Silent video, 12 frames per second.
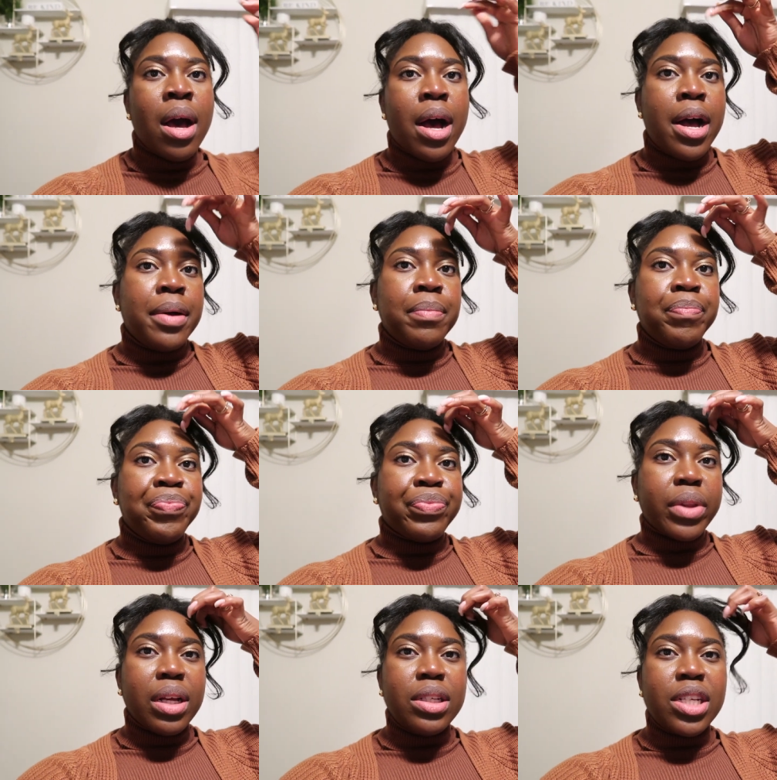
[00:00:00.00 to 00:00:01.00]
um,
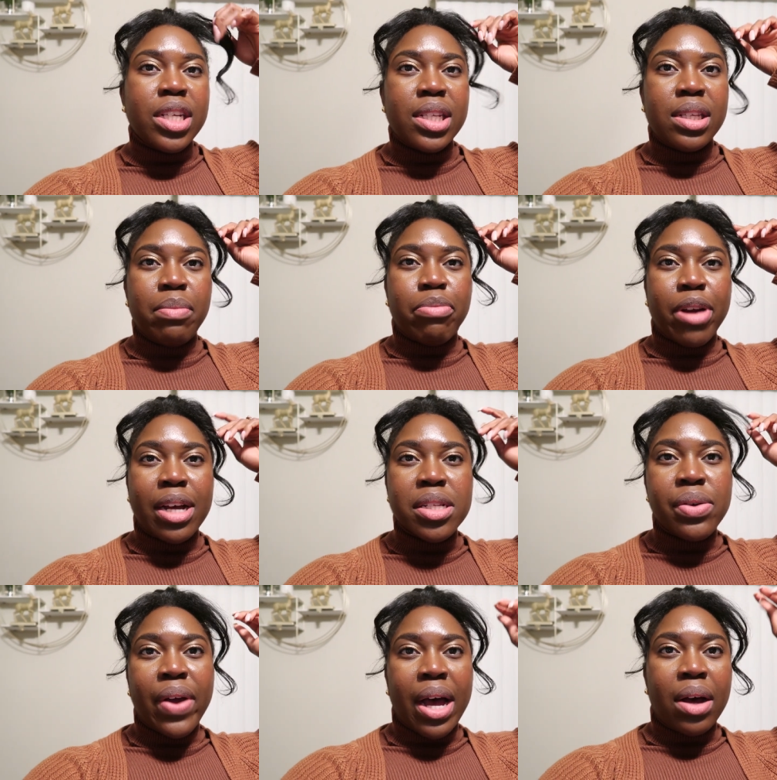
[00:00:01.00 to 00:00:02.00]
just to
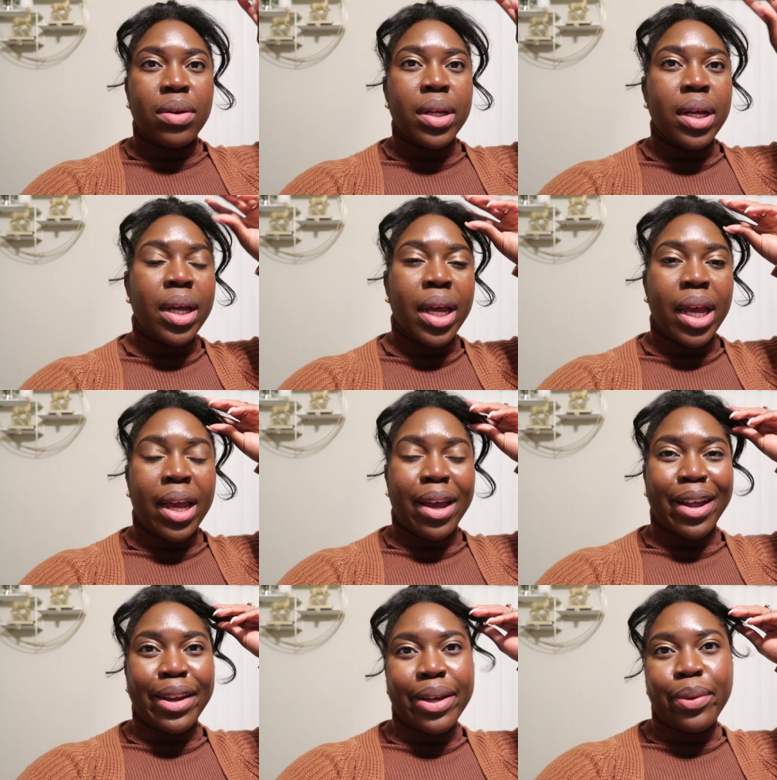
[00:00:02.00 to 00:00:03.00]
browse around,
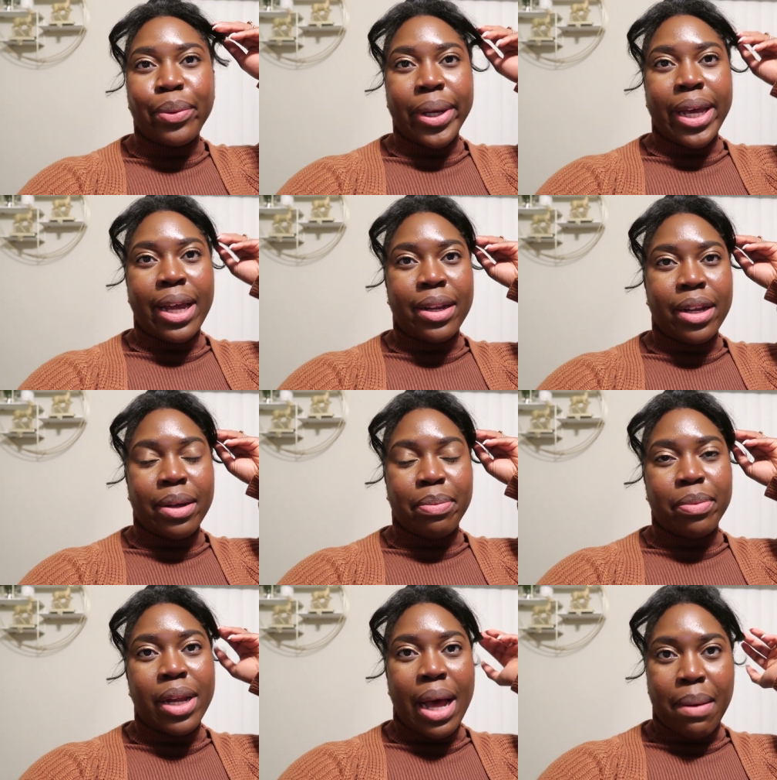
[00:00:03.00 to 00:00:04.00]
and we ended
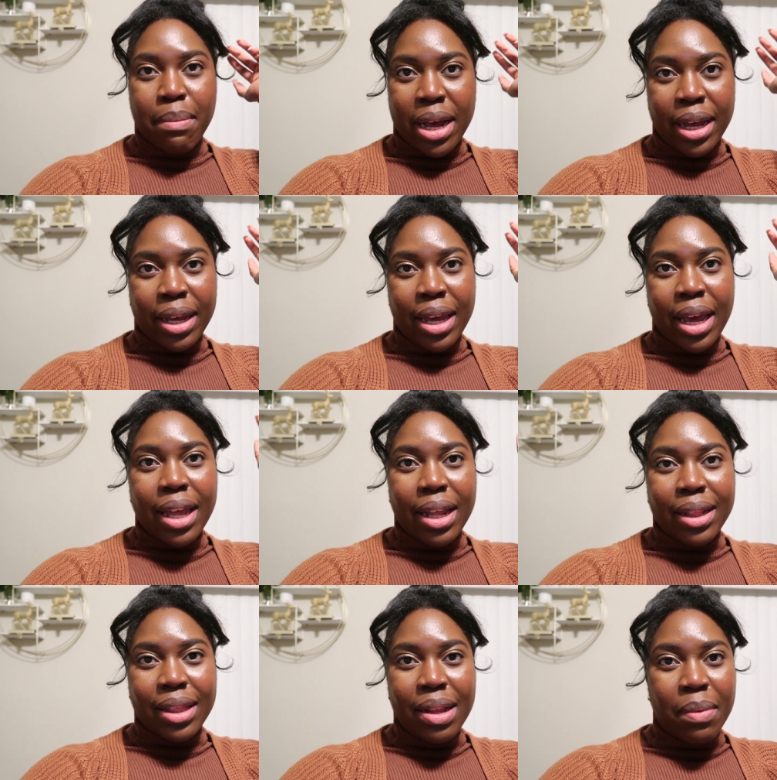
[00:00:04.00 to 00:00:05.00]
up not buying
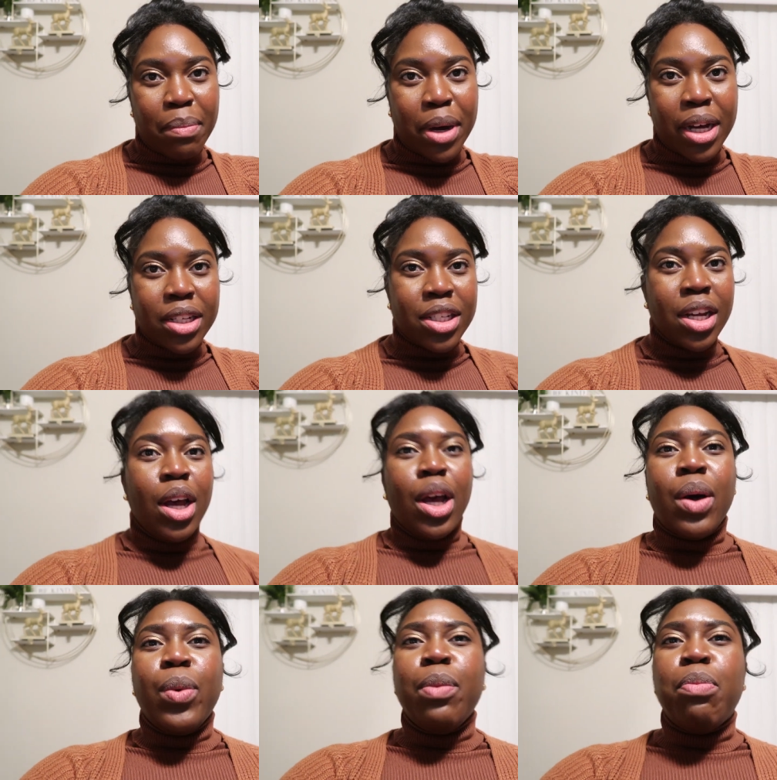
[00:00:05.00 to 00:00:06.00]
much.
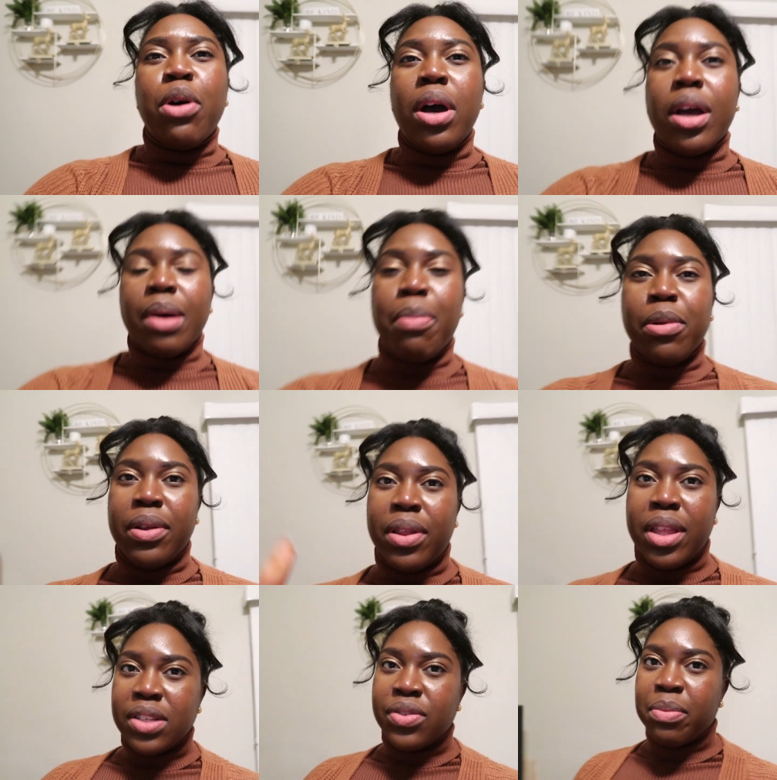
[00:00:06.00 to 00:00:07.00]
We bought a couple of
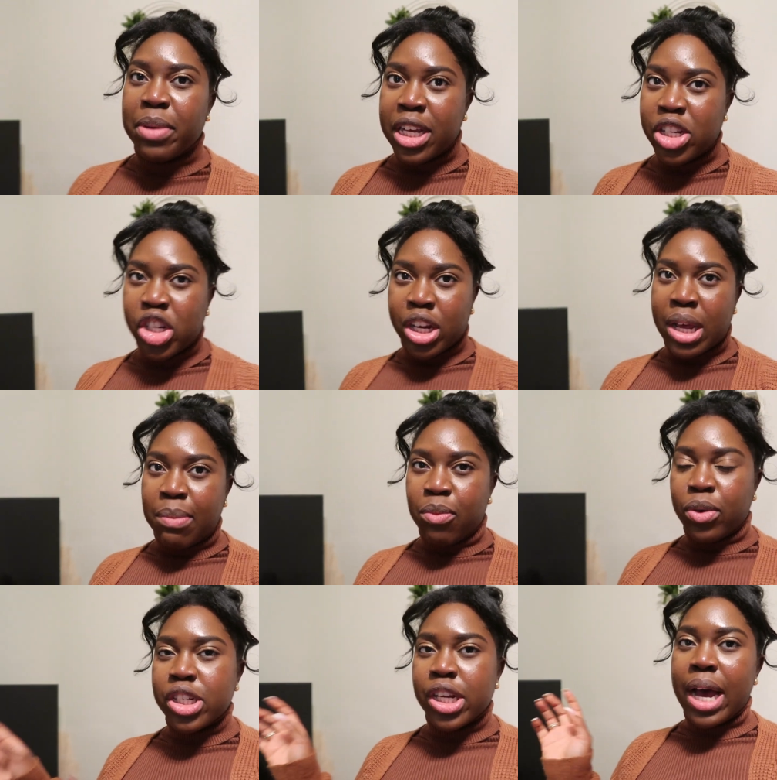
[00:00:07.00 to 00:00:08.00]
things from H and
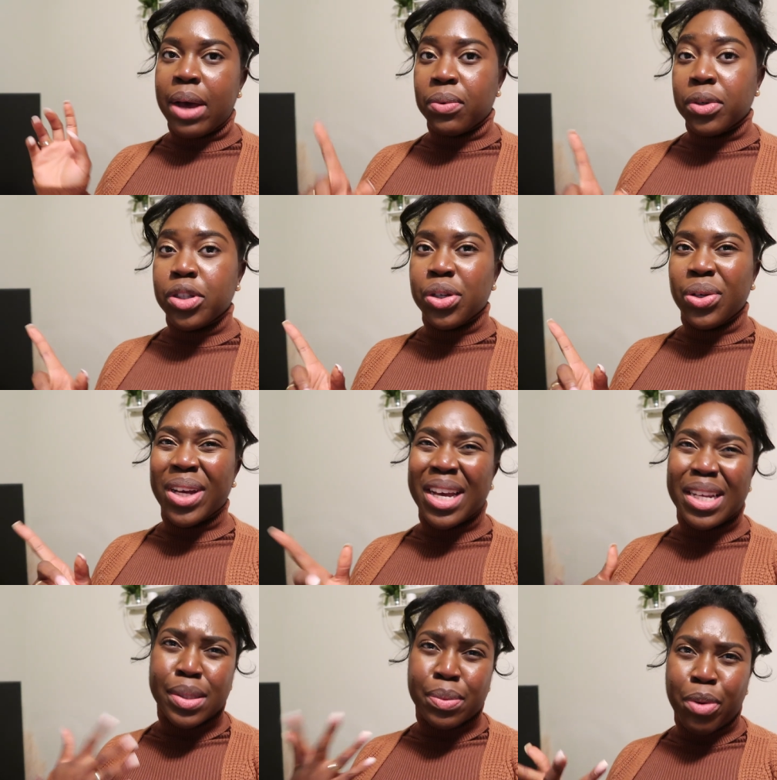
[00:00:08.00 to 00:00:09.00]
M, which I will show you guys